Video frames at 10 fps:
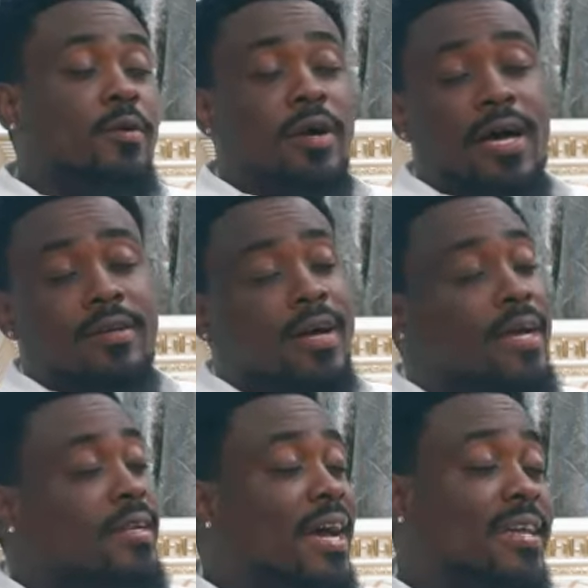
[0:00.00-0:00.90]

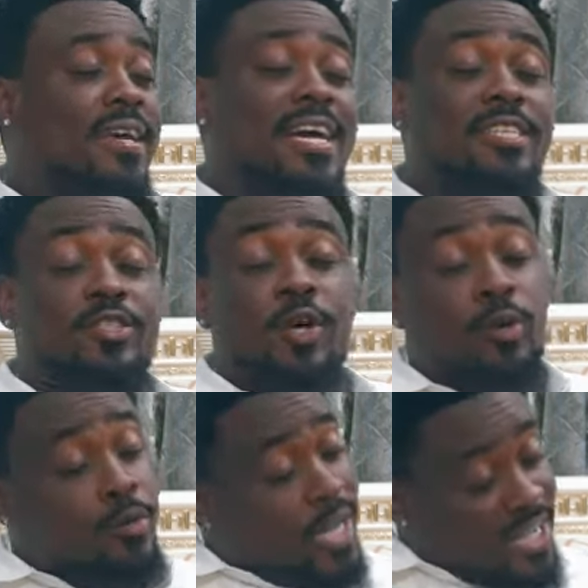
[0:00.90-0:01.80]
I
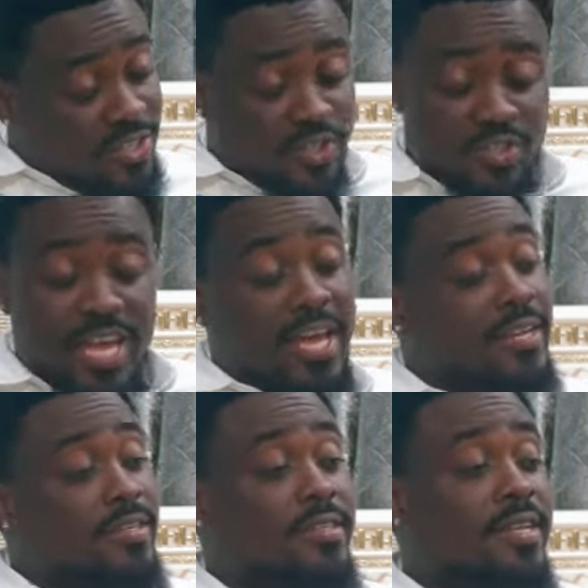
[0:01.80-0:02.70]
don't
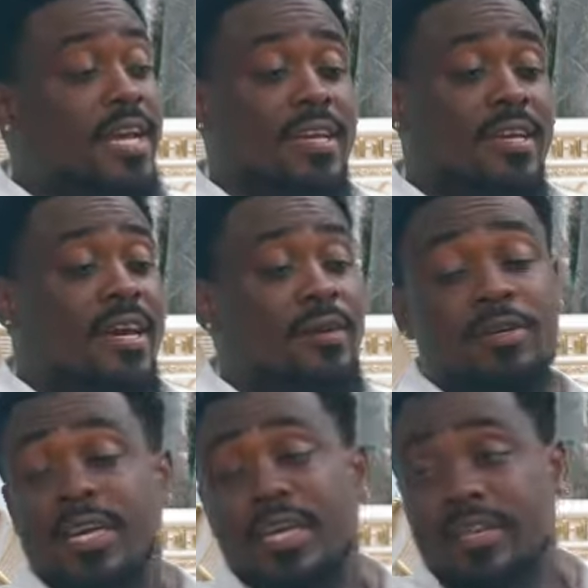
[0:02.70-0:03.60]
understand. Like, I
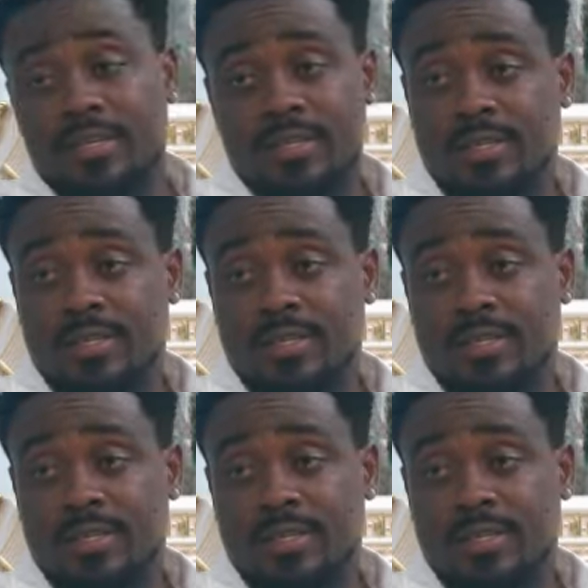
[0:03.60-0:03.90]
don't get it.